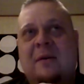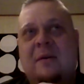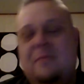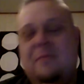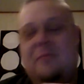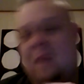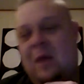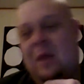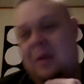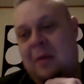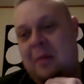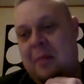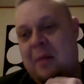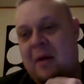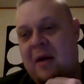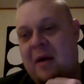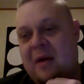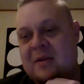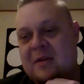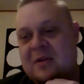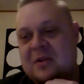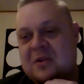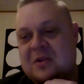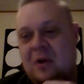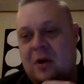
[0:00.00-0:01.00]
well, my
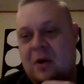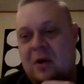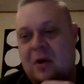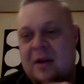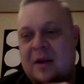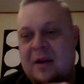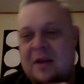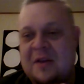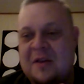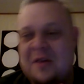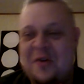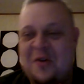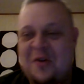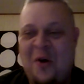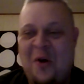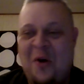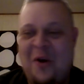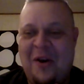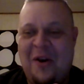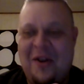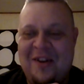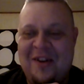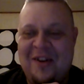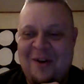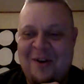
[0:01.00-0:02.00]
parents called it a
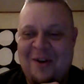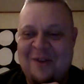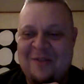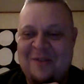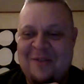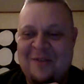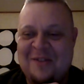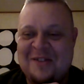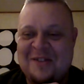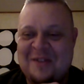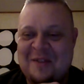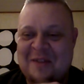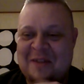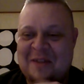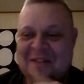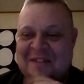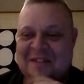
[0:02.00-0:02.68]
toy, obviously.